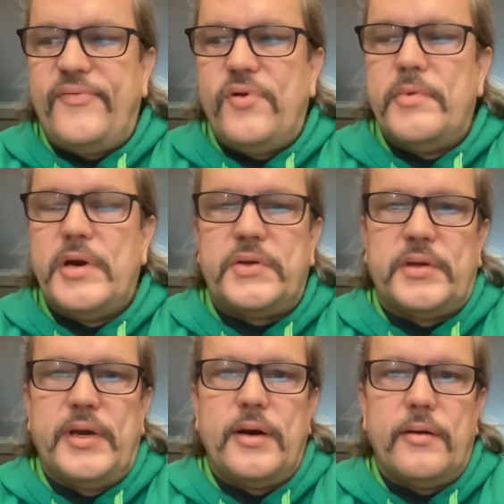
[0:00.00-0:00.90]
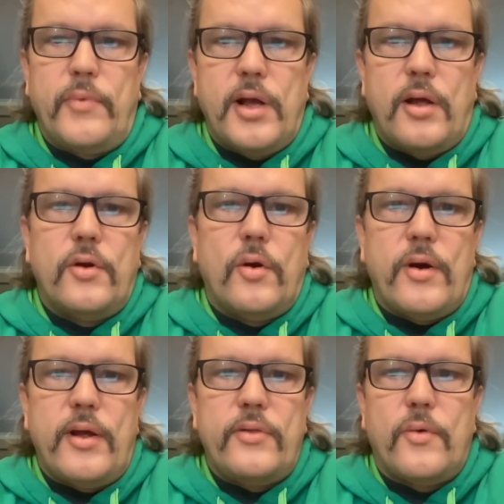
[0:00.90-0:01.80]
a few minutes later, and we all
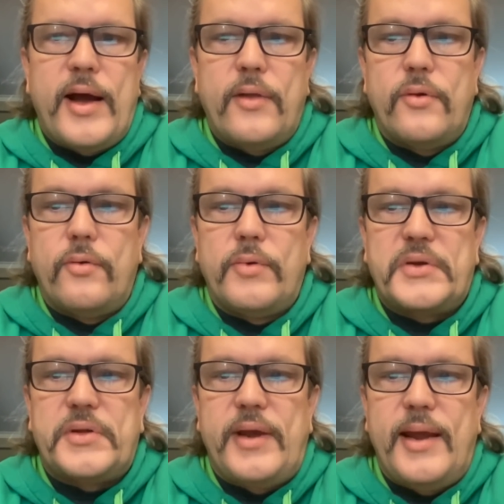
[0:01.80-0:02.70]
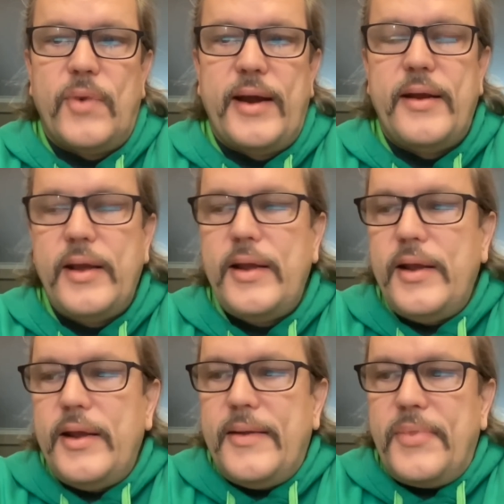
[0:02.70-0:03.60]
know how the rest of the game went.
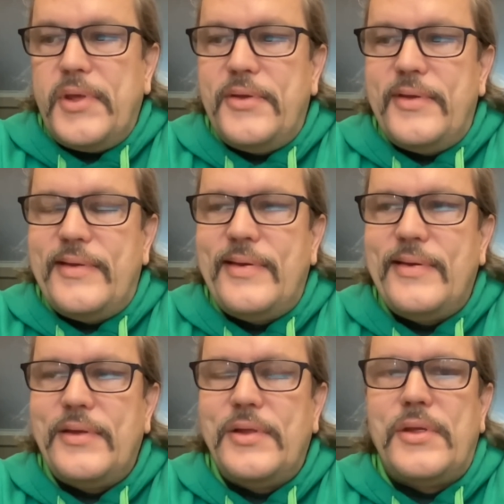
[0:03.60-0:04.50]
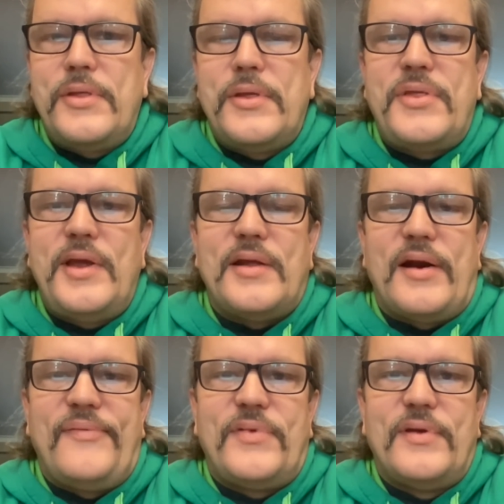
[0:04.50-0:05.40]
The thing
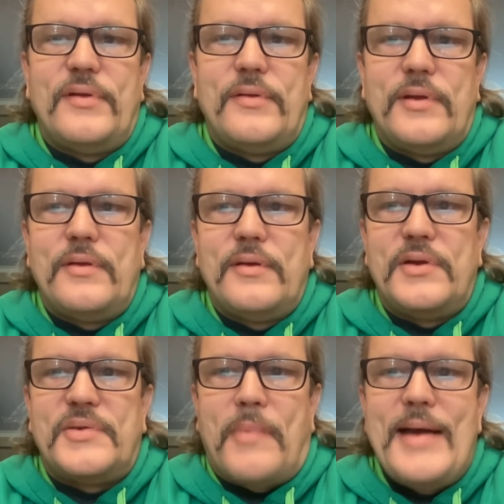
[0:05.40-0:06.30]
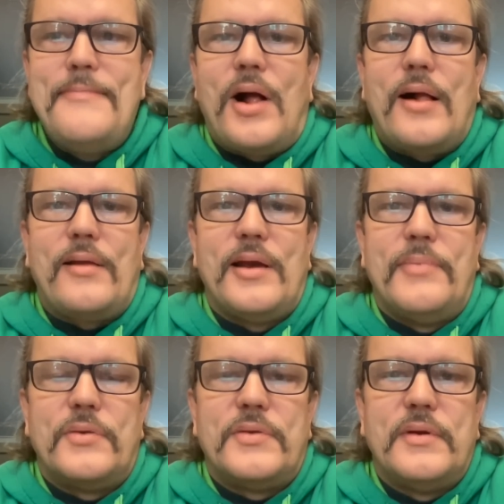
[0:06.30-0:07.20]
that is mind-boggling
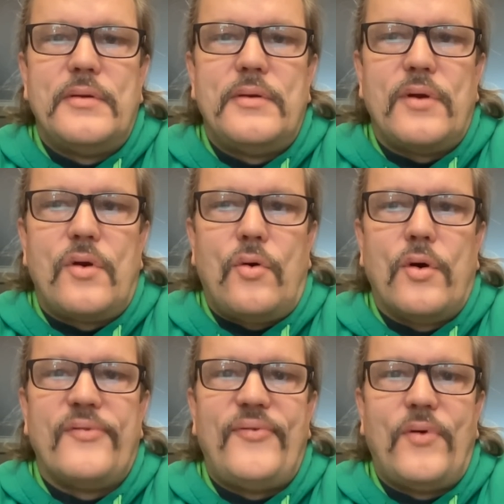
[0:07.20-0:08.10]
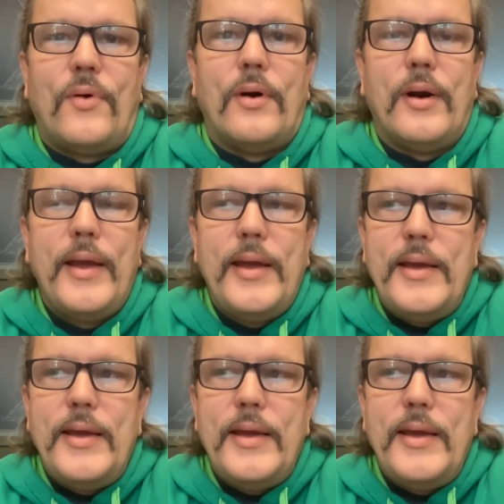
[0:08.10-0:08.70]
about the core four